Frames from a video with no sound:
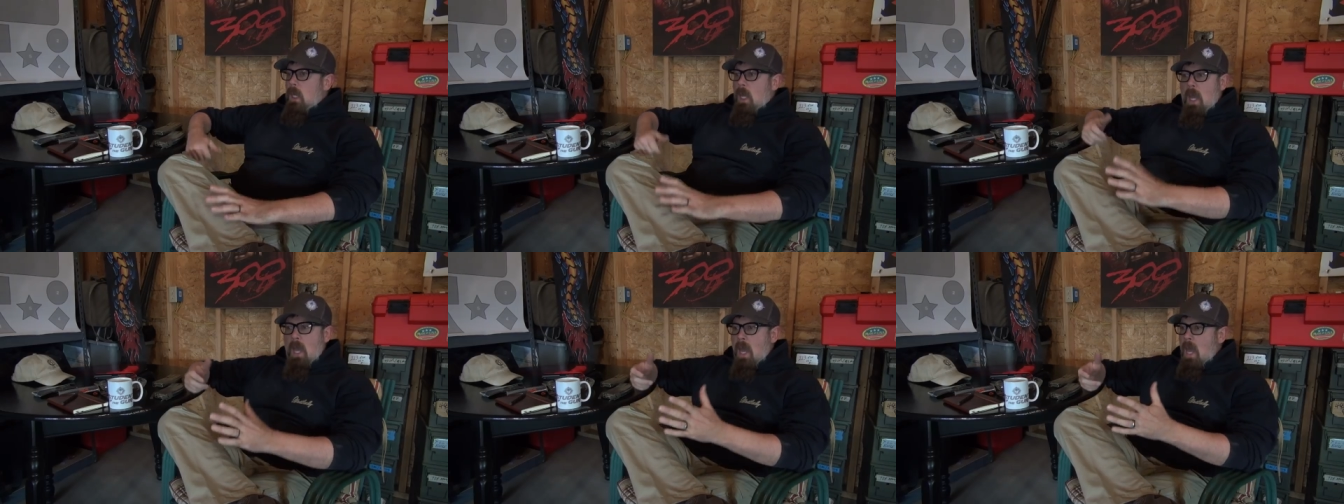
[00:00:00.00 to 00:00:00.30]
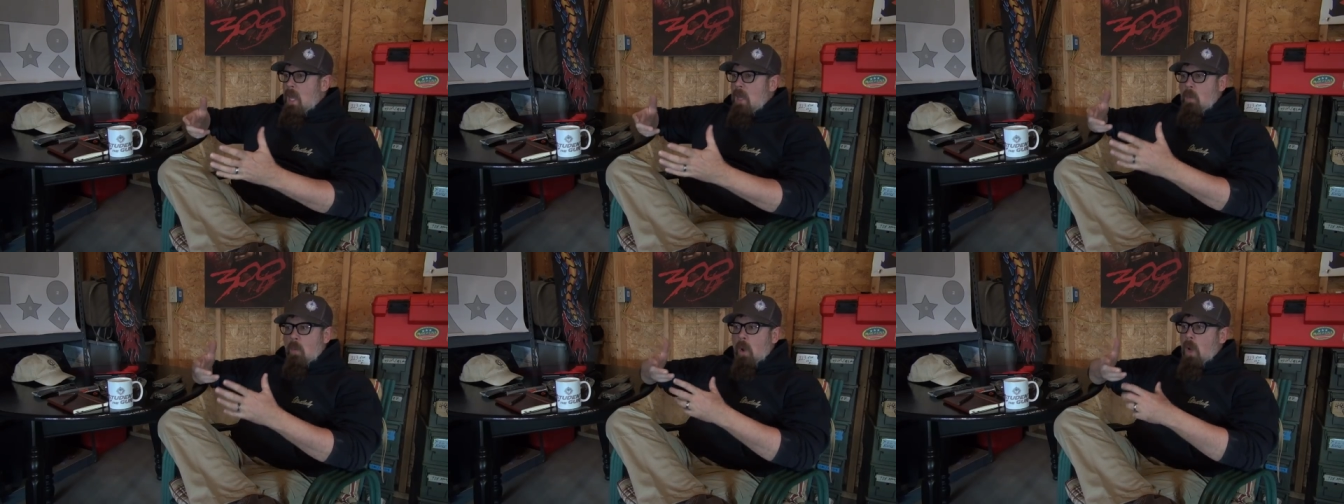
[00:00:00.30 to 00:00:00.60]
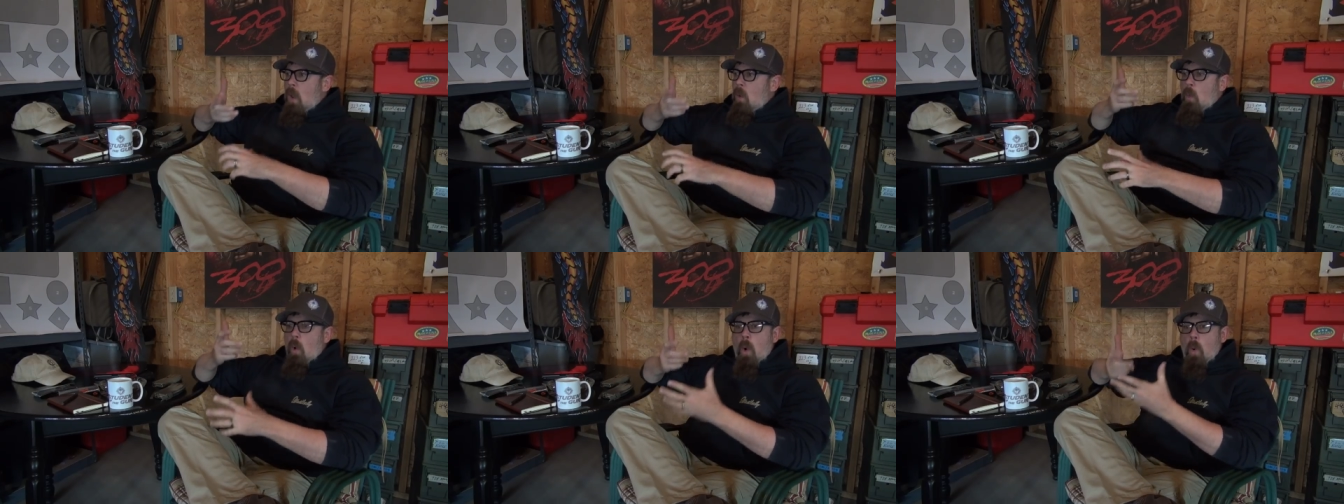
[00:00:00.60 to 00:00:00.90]
I,
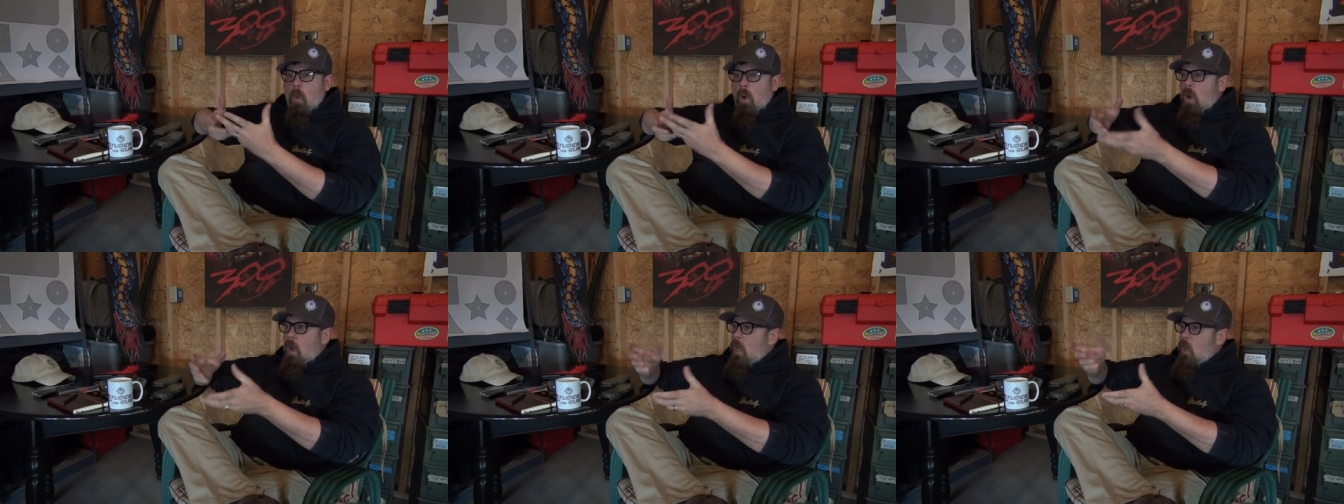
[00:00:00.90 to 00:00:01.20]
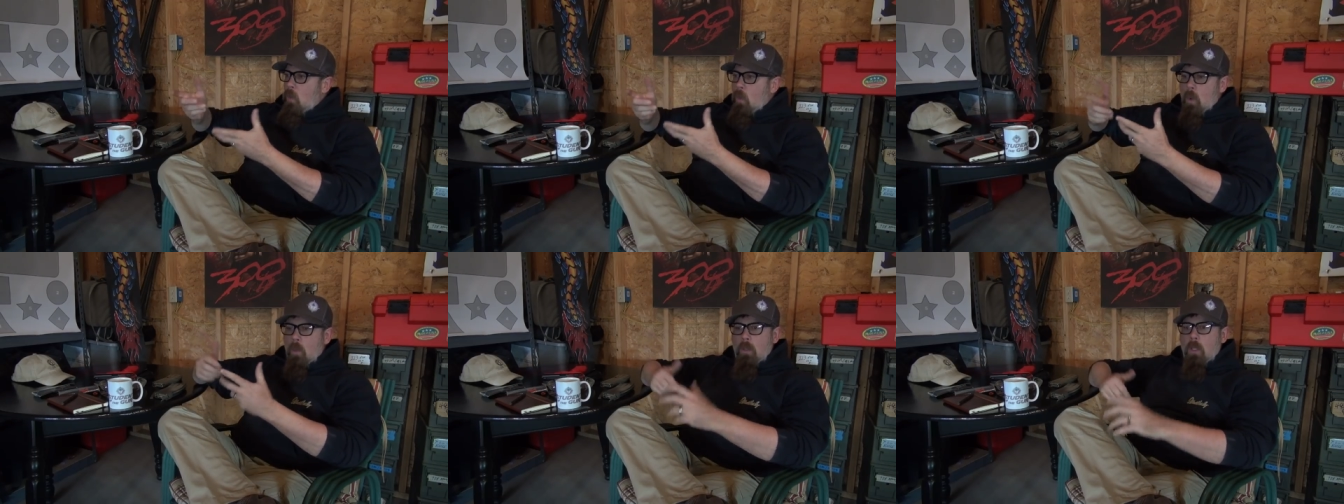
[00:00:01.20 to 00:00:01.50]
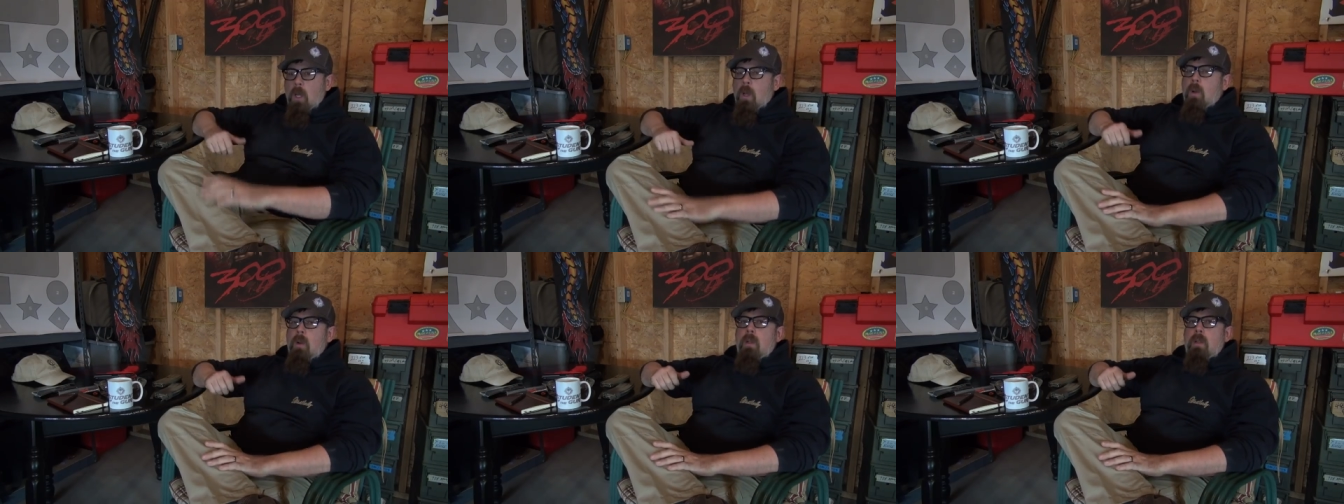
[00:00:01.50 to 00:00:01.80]
I, won't work, it won't
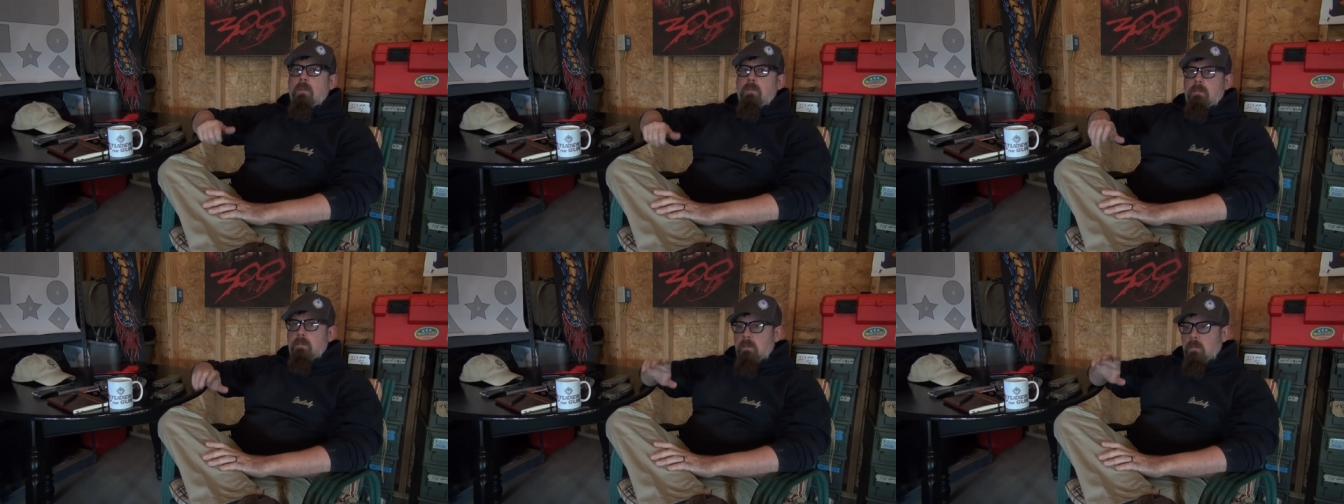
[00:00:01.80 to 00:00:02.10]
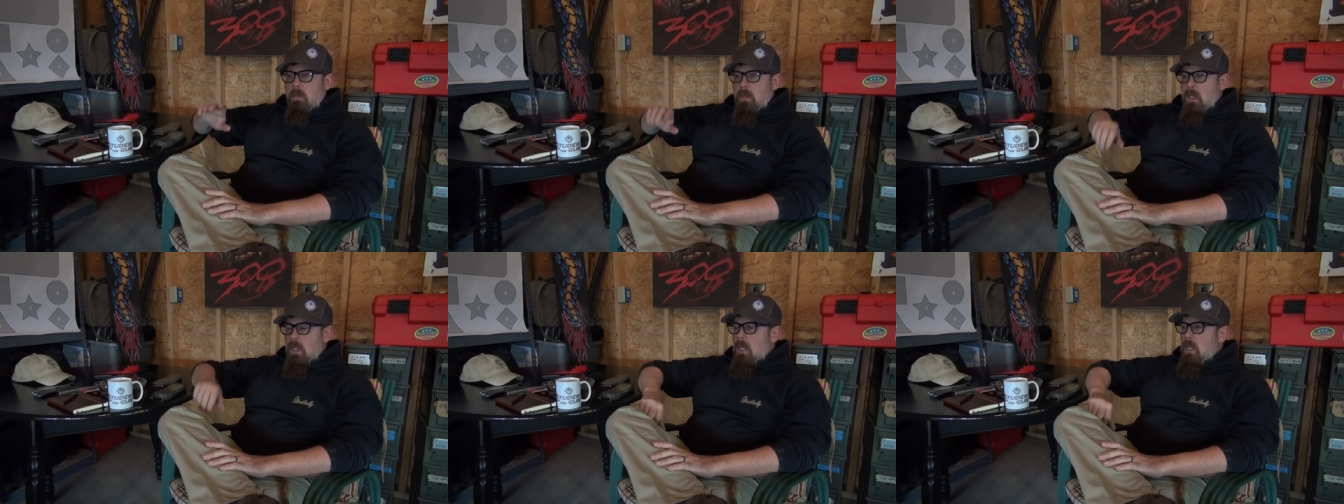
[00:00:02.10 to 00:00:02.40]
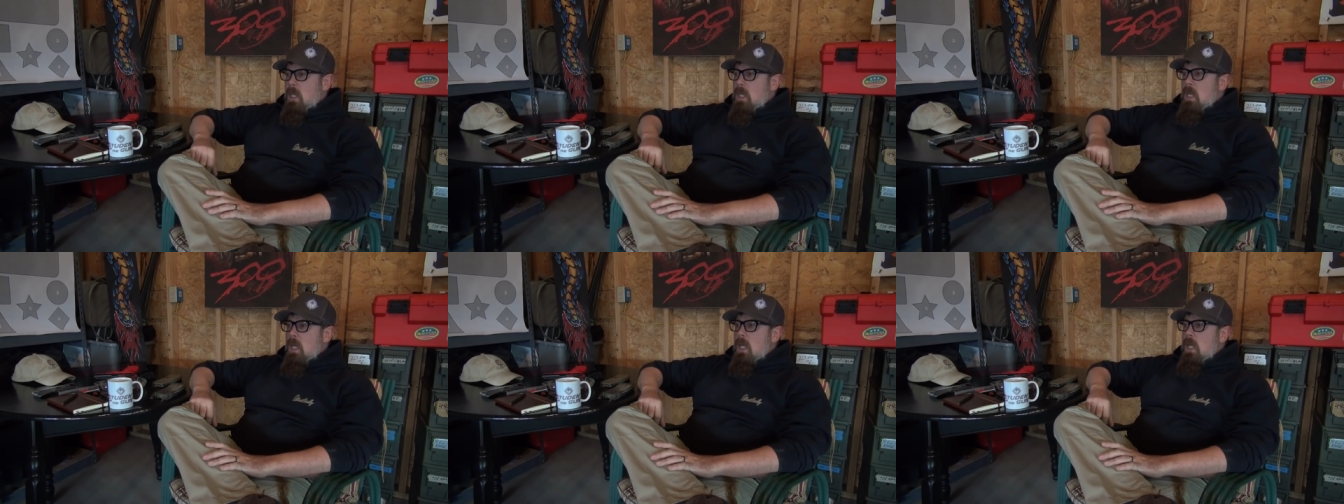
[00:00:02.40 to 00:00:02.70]
load.
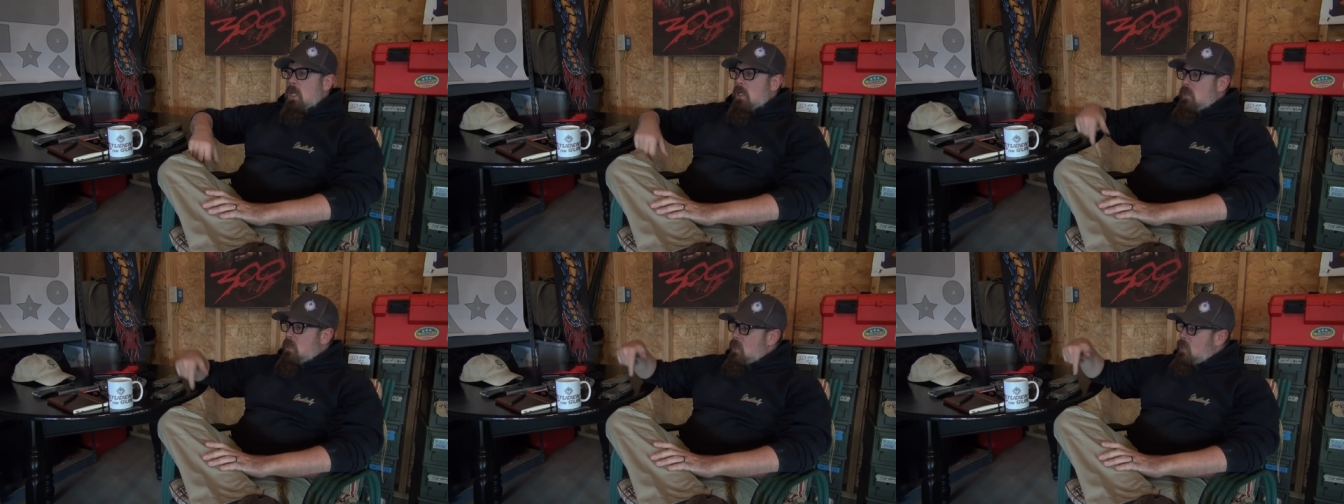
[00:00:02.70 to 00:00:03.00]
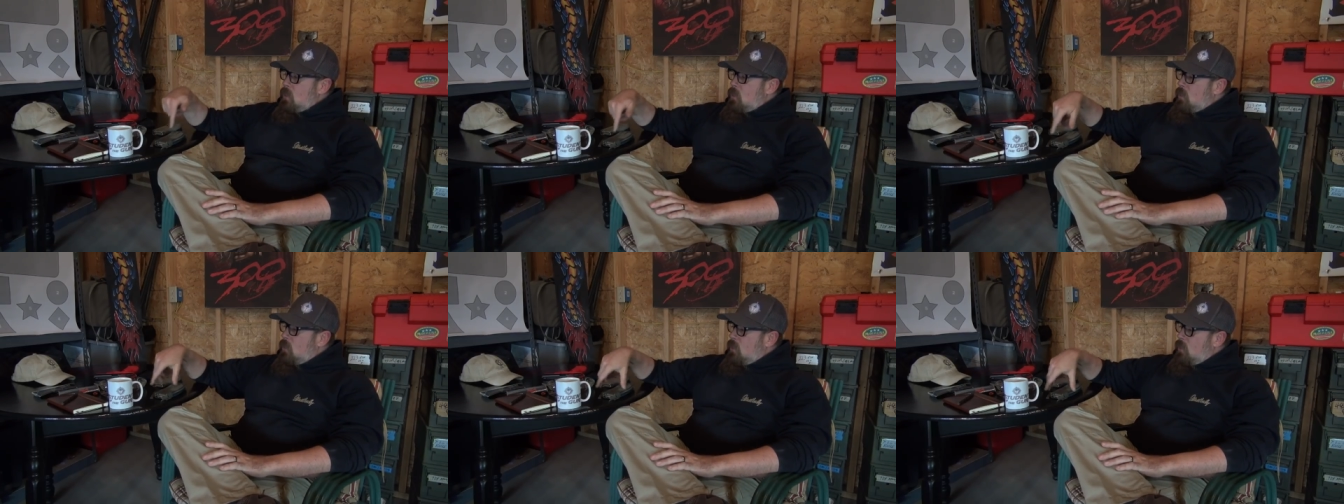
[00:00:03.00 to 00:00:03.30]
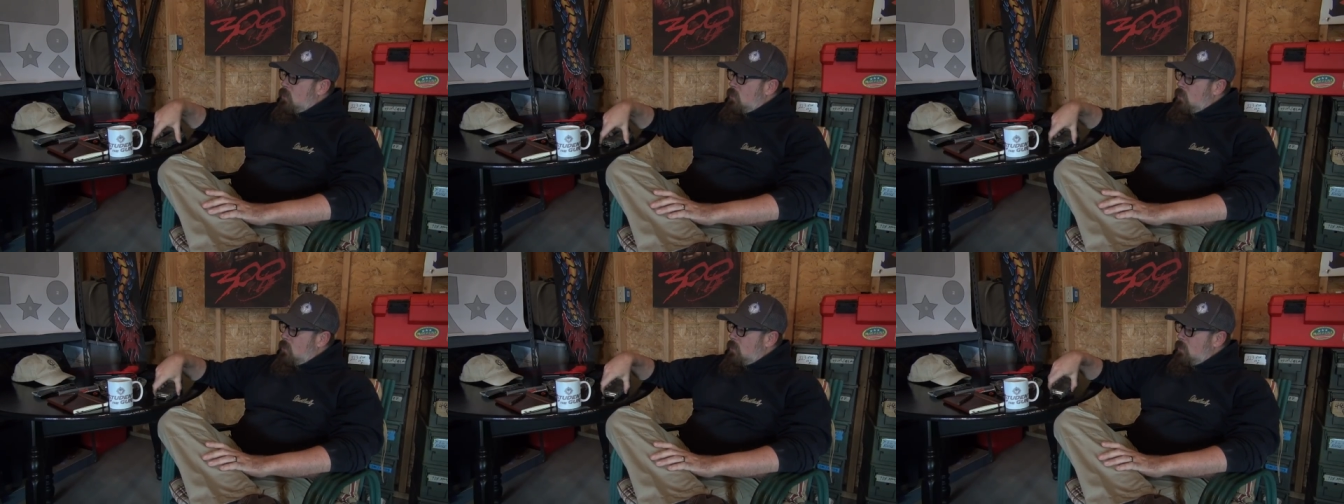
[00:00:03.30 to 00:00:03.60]
So there's,
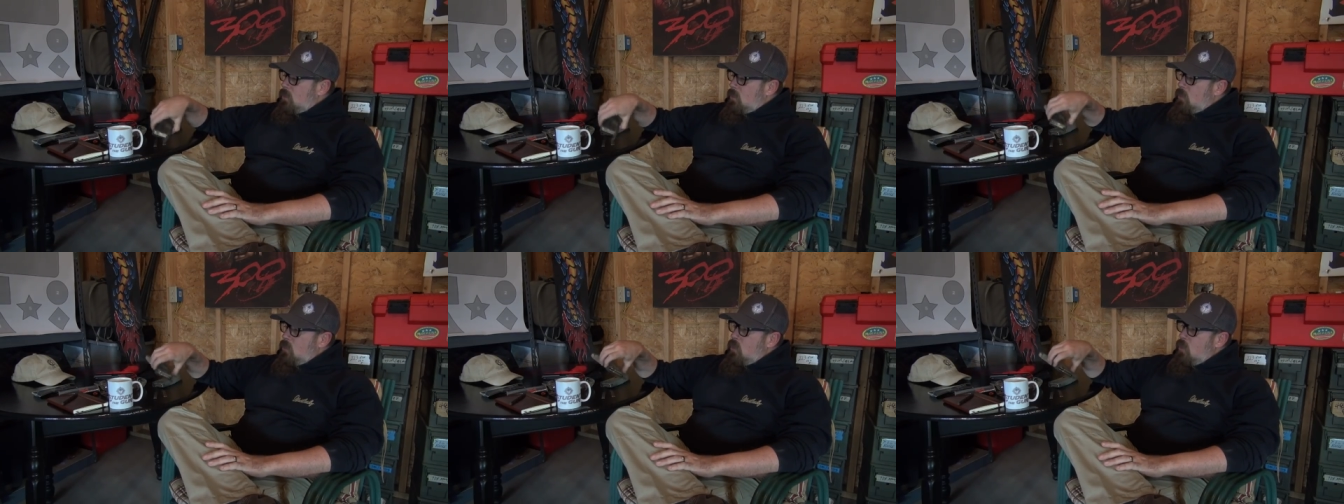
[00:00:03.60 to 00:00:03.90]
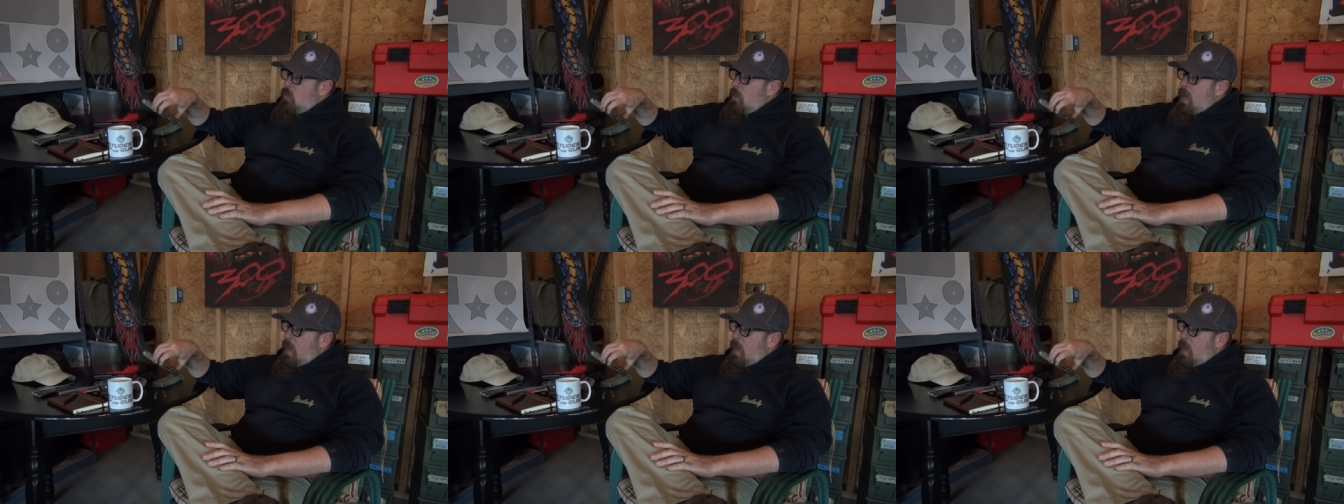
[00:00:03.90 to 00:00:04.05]
there's two